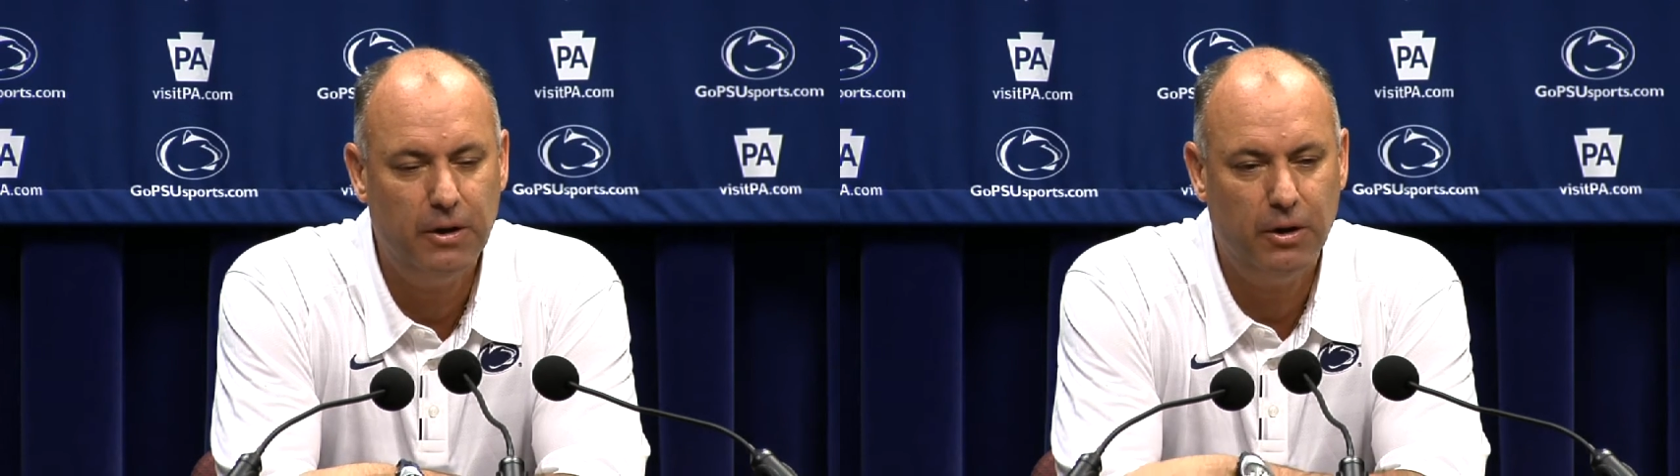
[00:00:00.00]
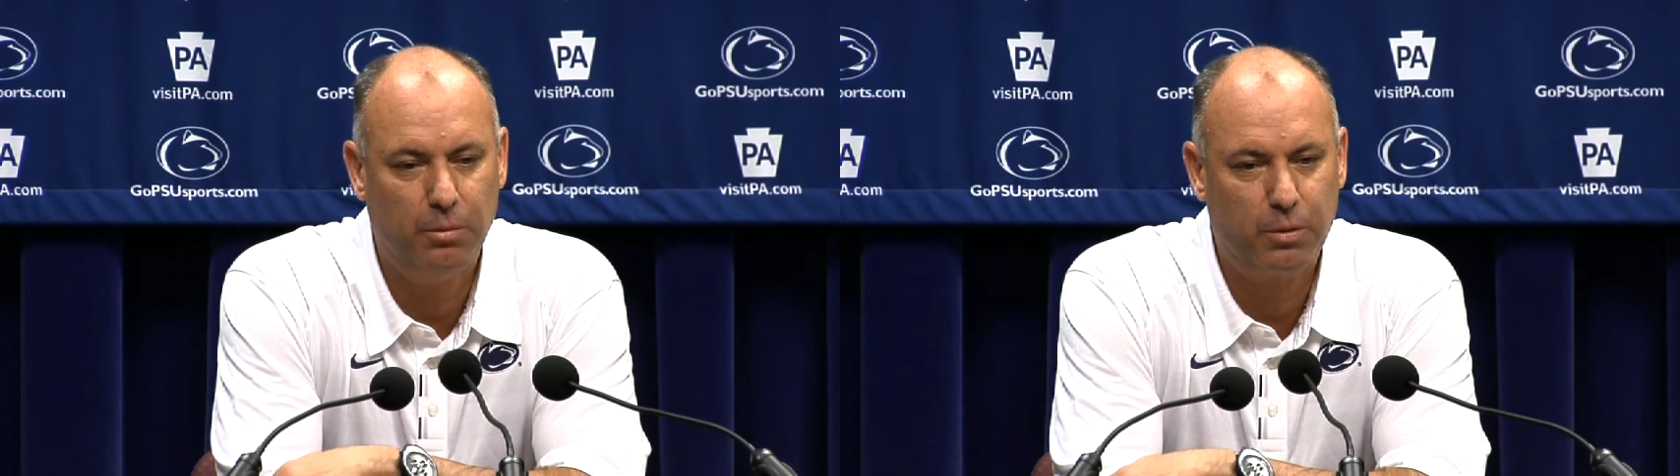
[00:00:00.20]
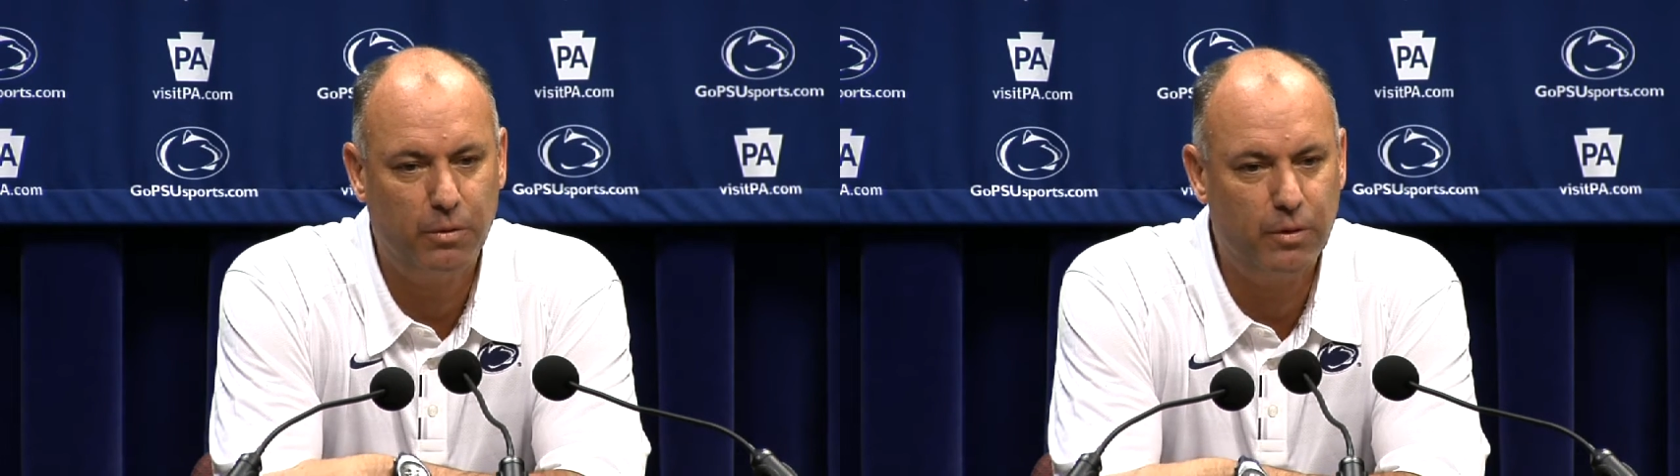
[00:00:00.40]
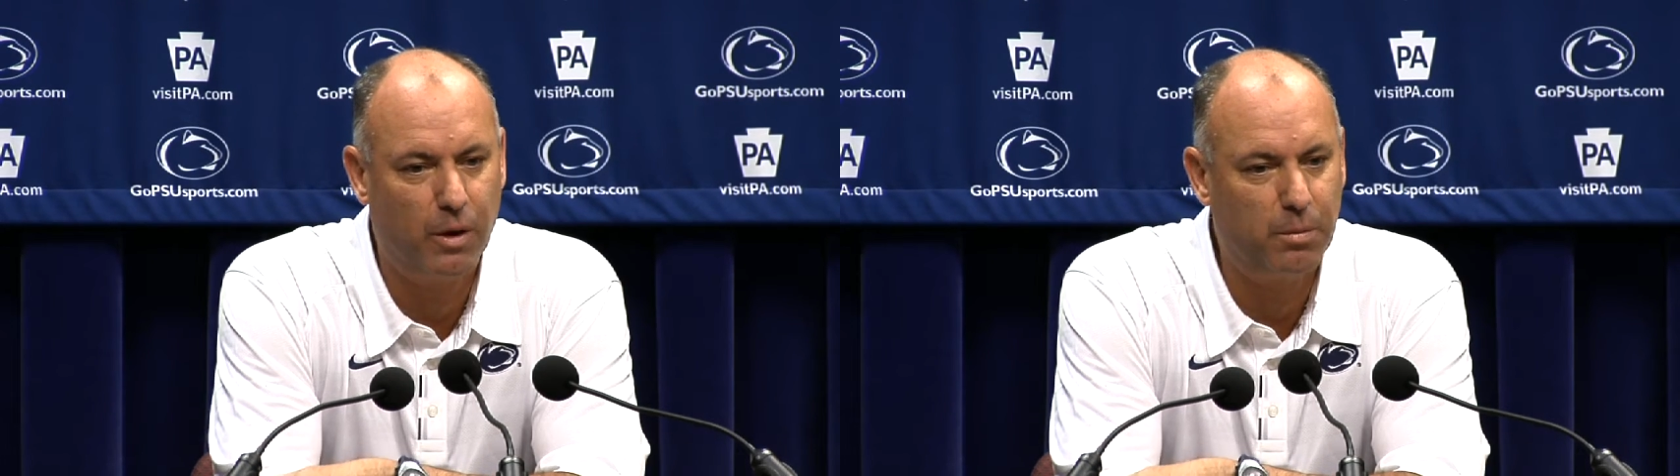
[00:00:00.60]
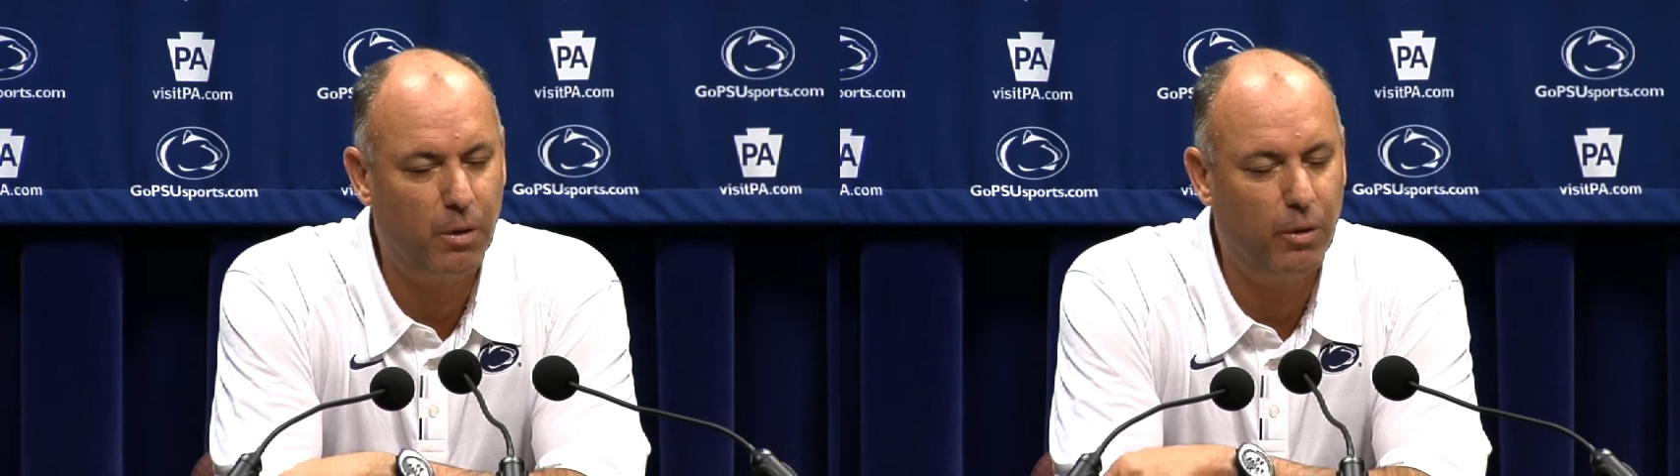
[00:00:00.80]
improved our
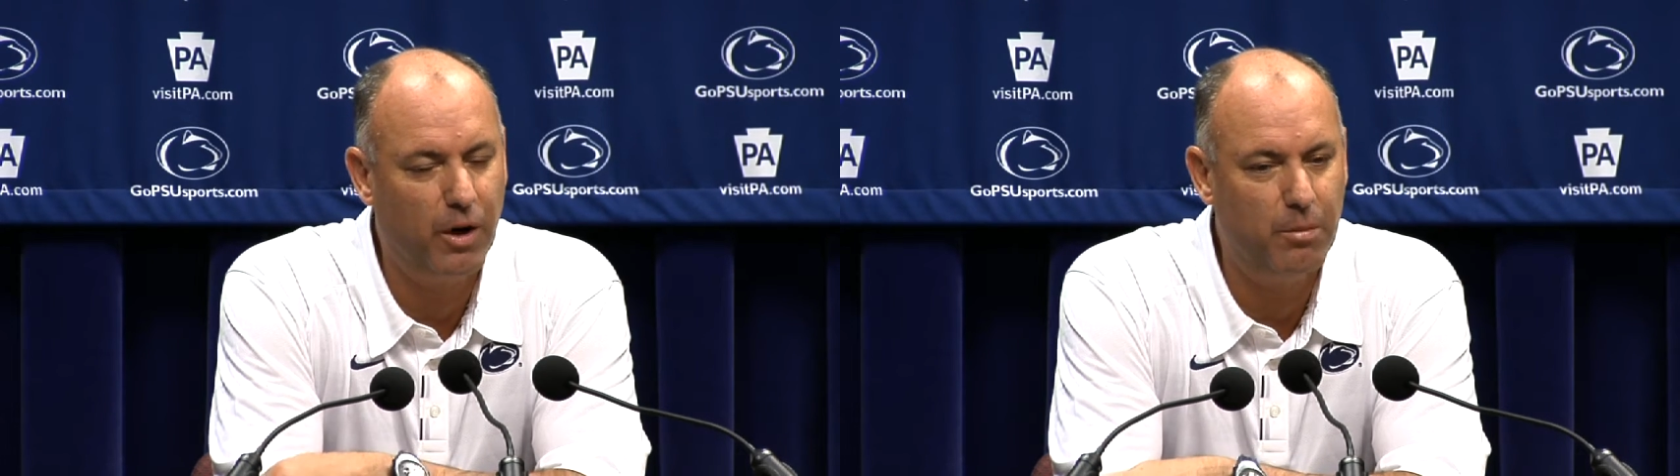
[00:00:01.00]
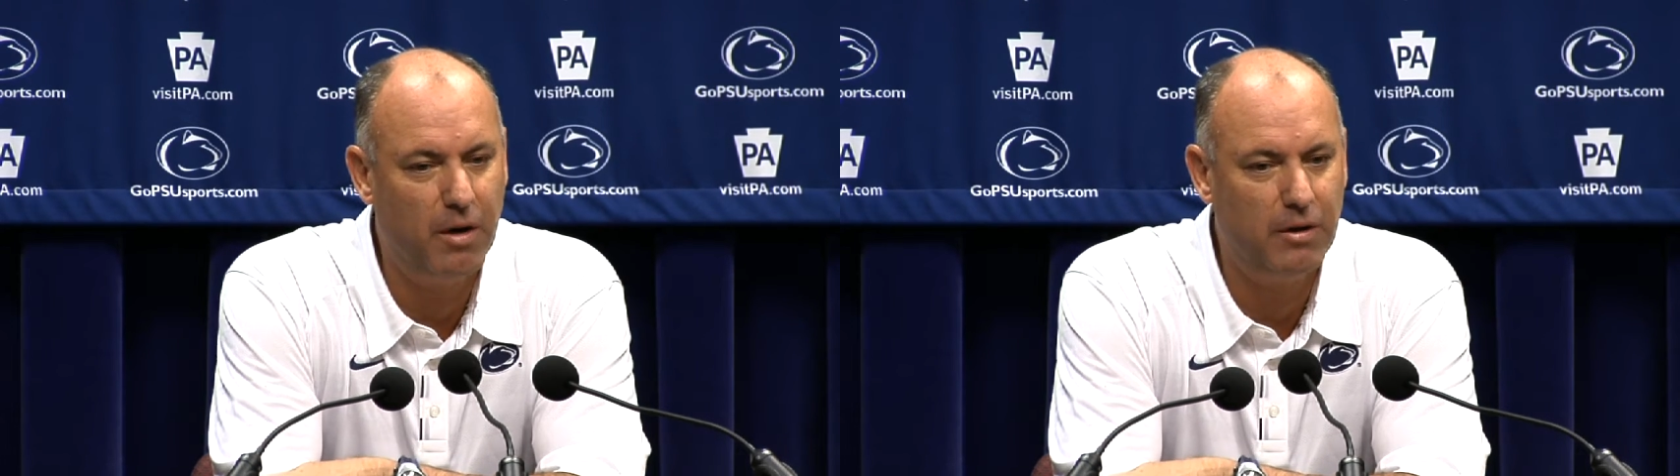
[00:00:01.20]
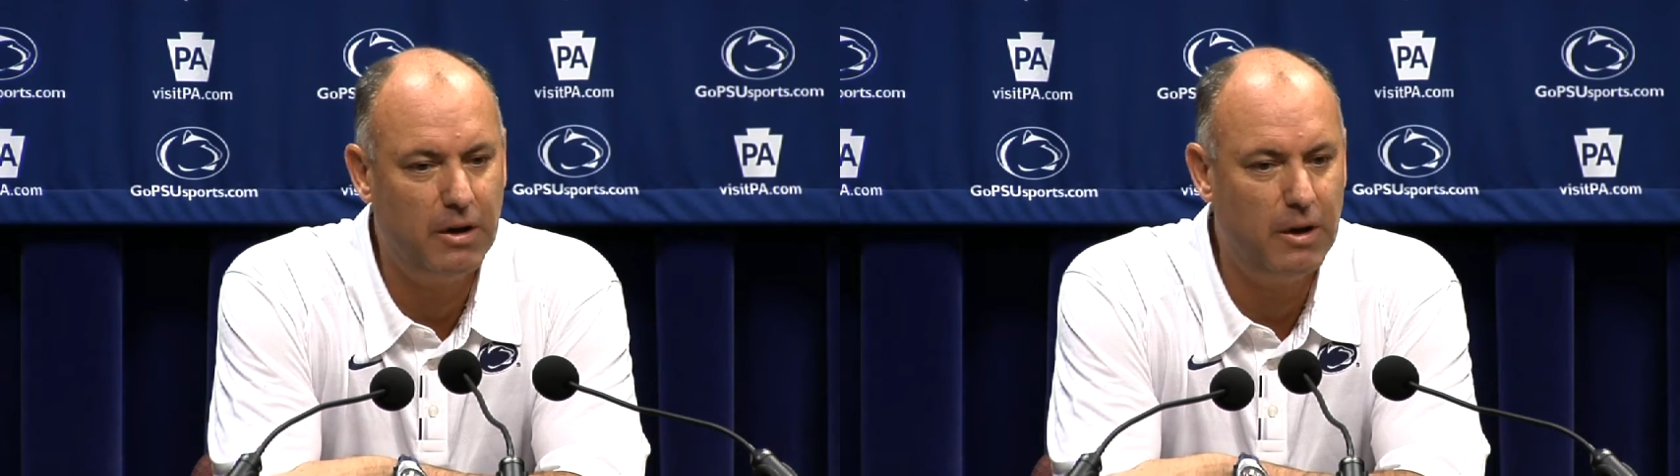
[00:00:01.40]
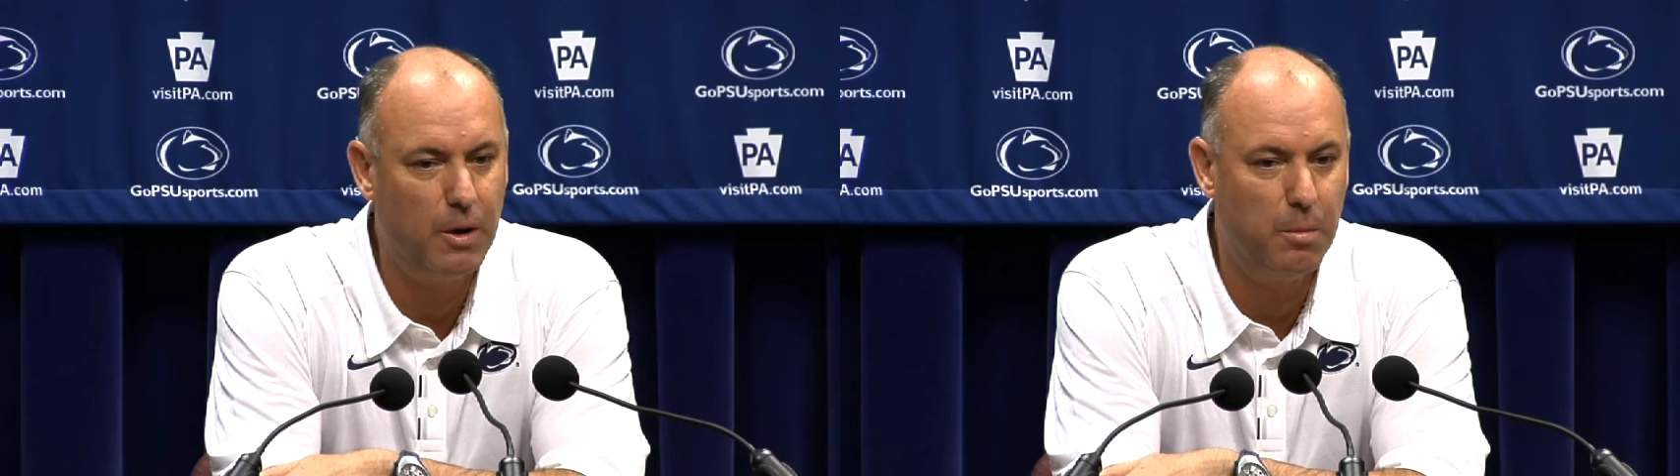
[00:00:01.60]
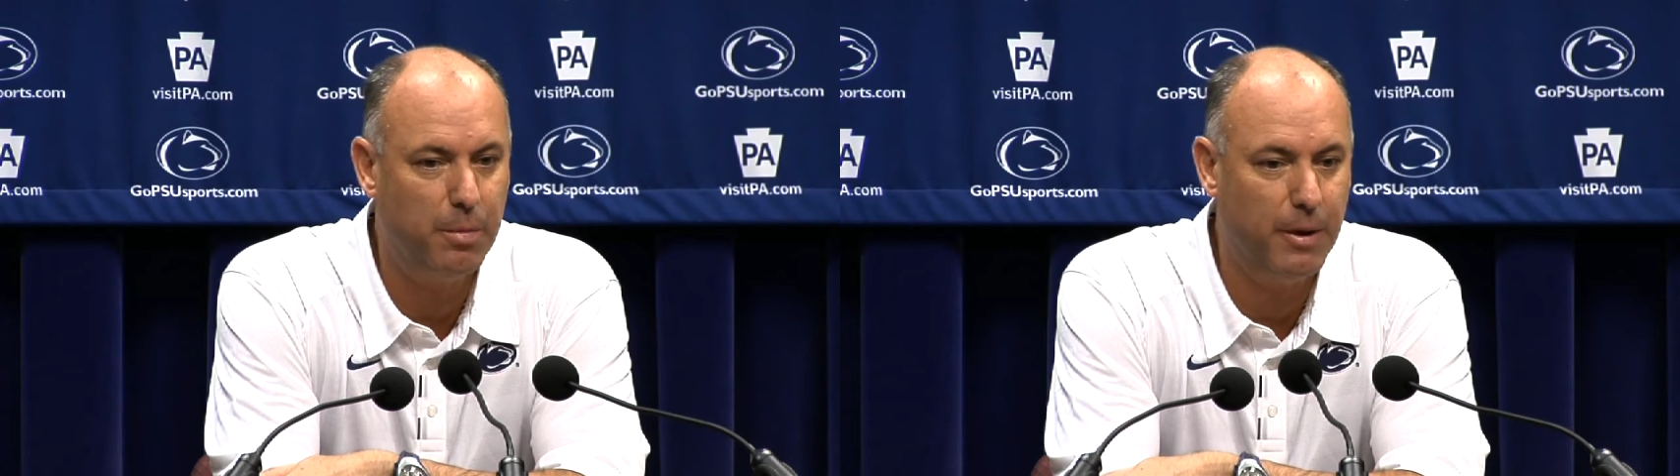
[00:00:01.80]
program every year,
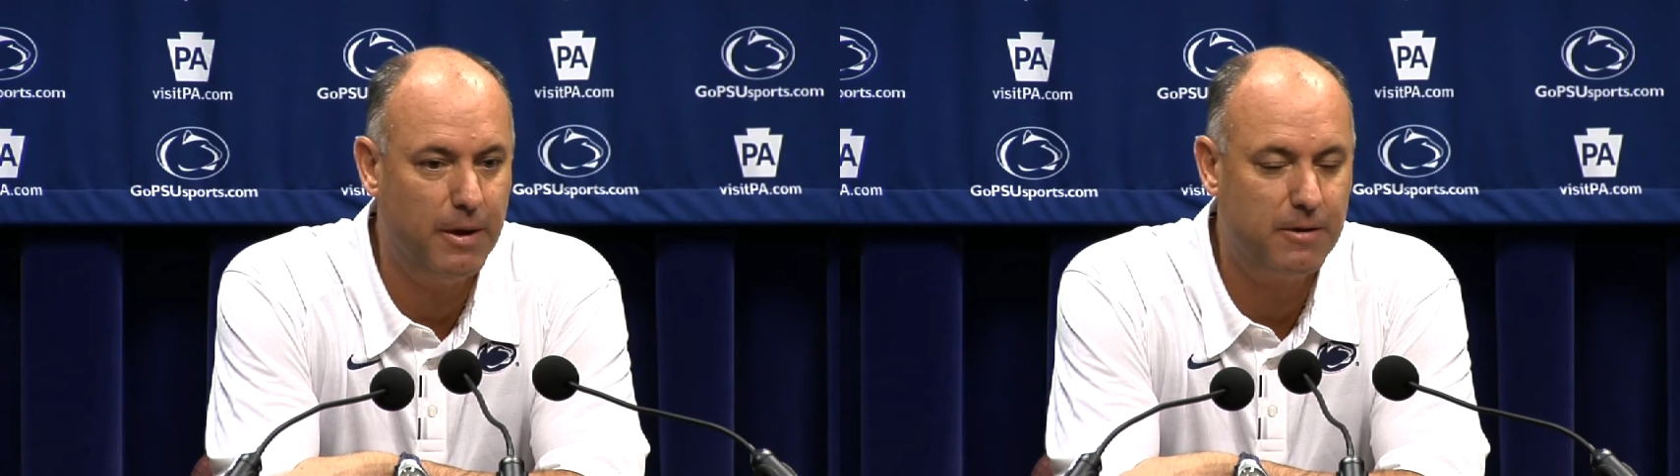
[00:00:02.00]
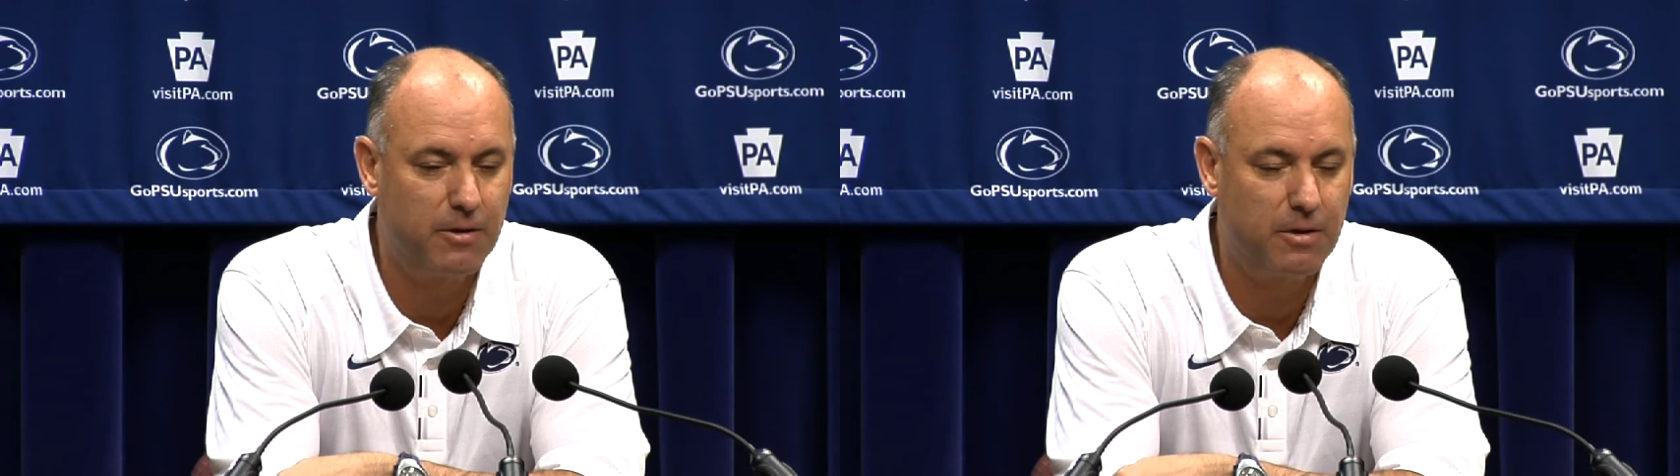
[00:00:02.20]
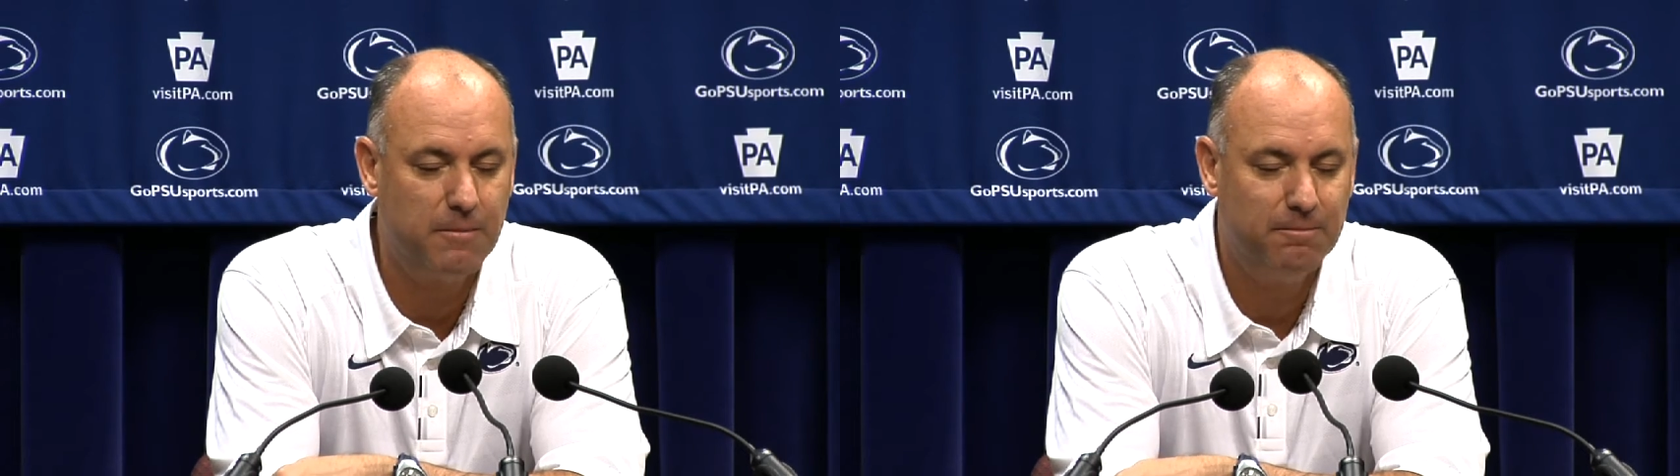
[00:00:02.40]
but it's